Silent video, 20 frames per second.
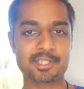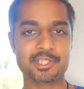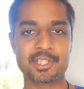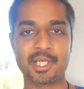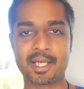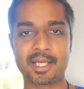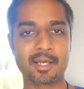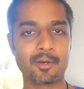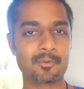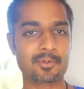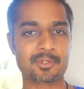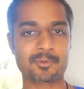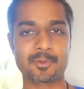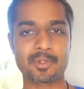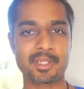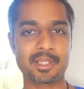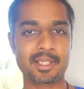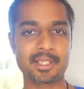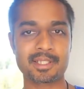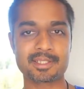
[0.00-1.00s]
Checkout was
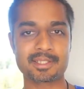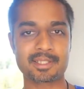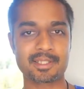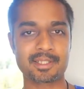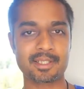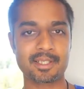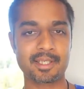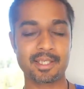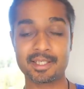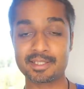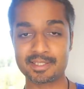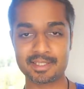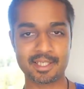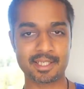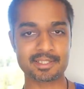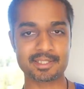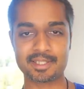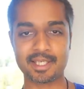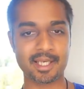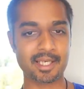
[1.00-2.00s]
really easily easy. I
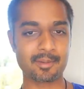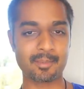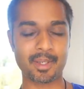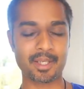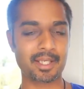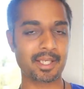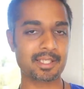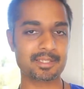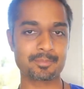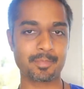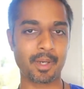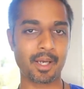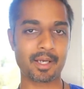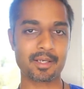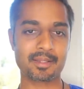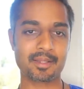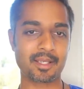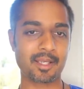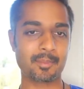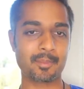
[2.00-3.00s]
just handed my keys
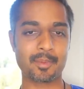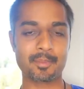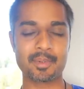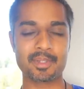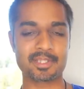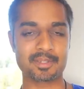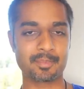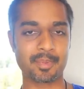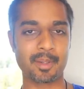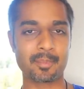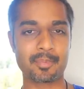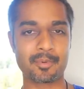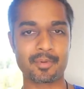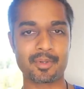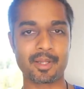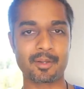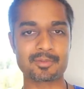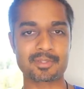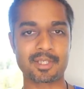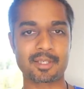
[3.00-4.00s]
back. They gave me a piece of paper,
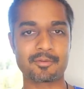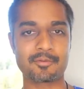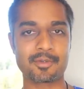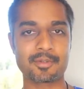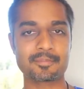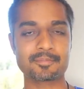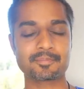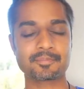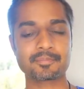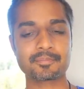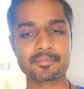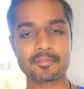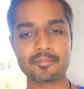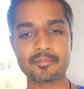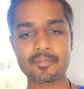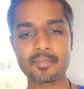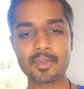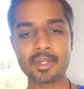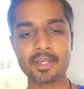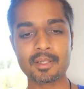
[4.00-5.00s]
and that was the end of it.
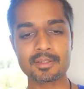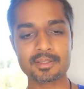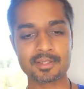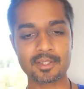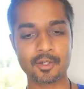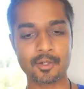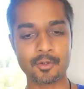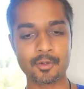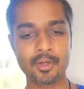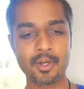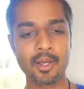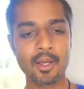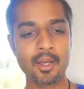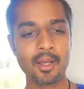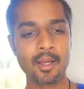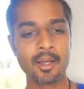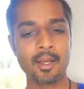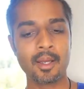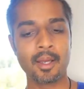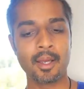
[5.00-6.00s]
So,
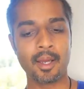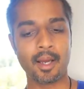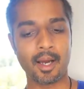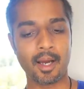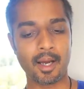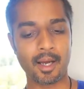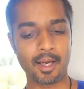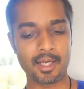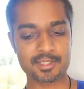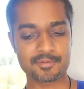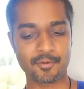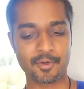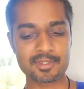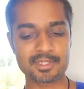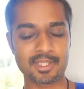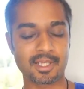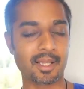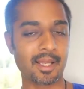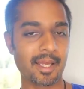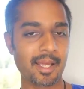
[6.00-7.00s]
uh, as far as
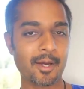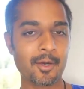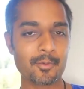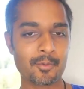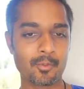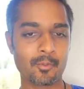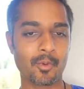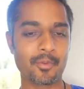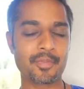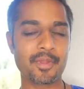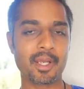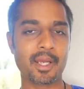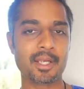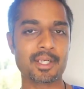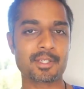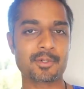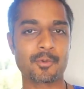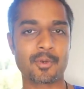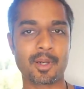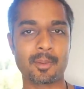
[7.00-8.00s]
the layout, one thing I
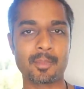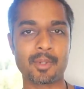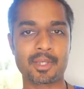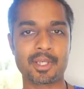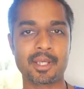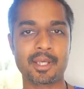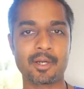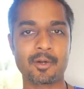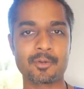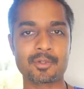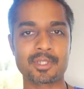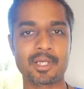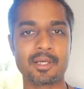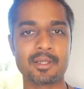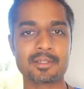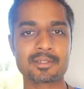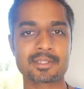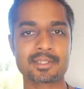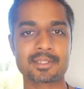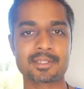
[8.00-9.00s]
do when I'm looking at
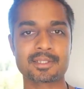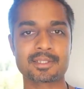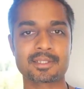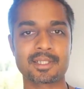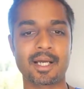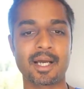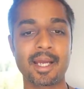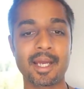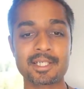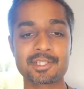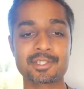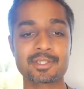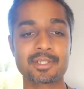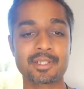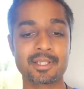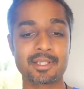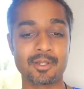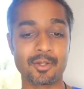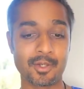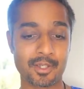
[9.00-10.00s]
hotels is I
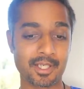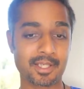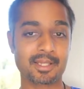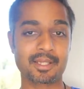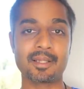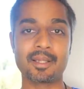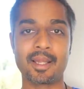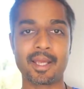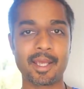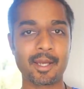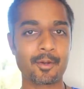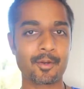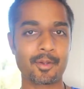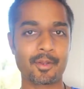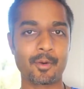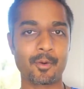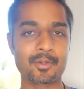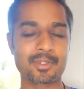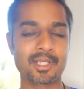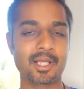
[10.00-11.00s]
actually look at the layout of
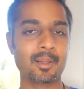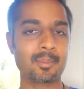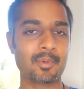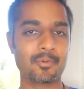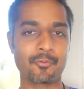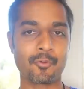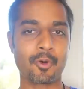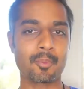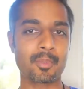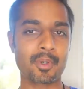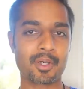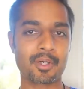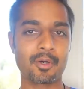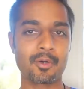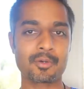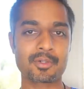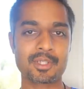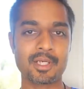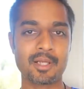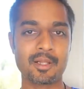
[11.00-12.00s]
the hotel before I book a
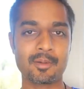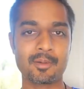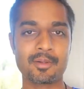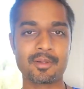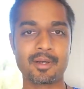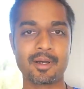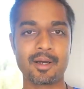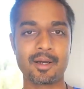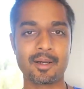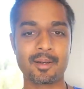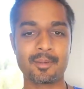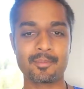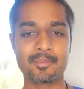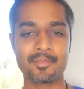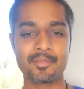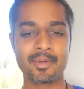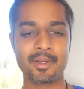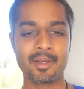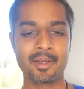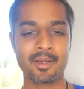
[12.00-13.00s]
hotel.
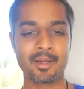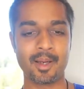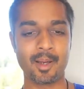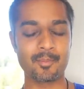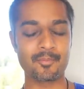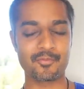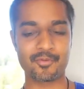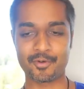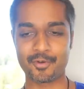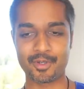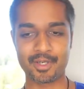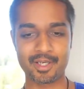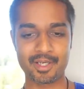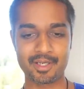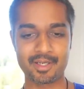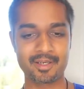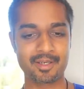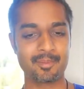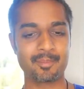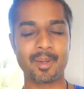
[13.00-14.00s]
Um, I'm
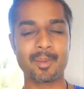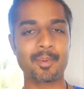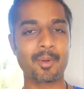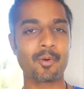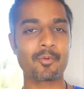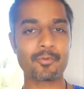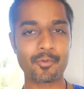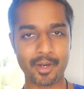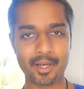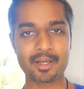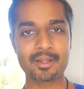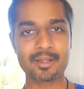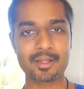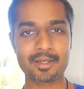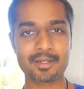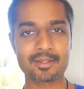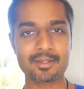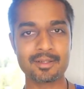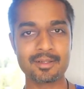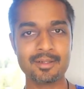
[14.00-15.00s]
very maybe over
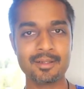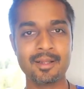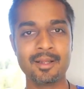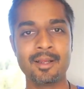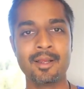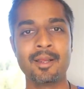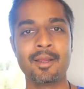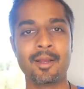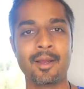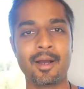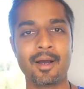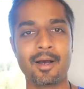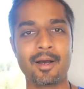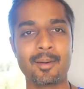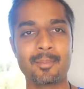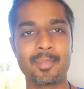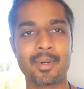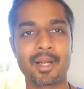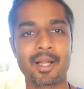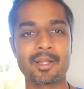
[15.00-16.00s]
analytical,
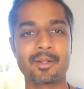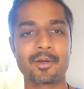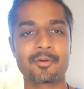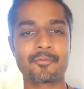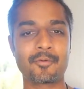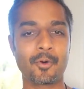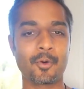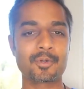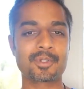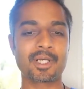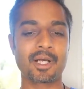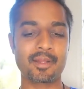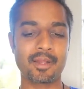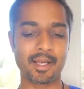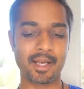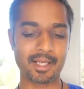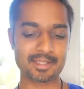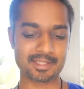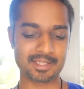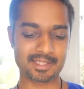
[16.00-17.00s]
uh, but I look for a hotel
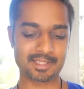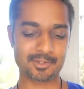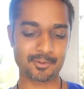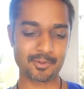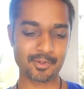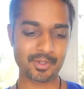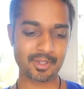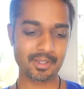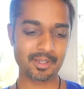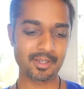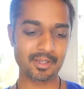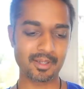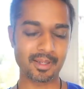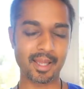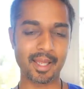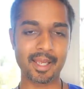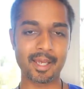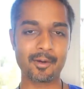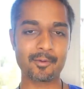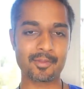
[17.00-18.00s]
that has a certain
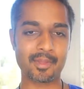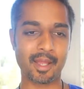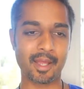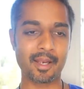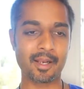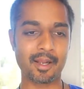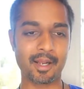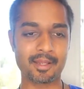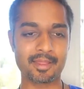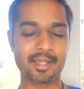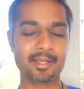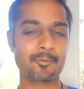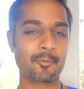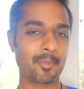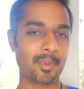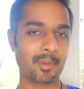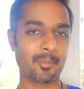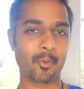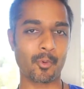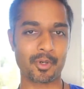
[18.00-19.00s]
layout that I think would
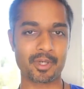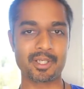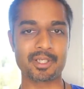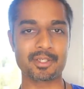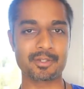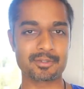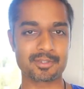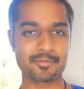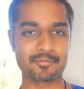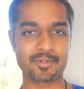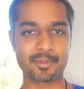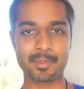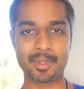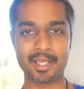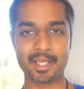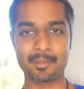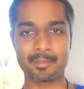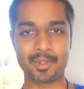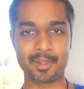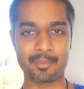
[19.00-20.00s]
be more conducive to
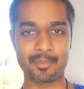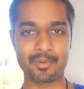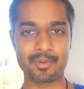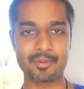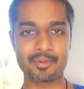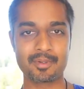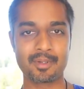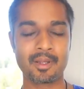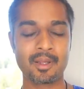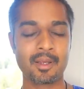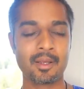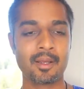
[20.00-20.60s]
meeting people.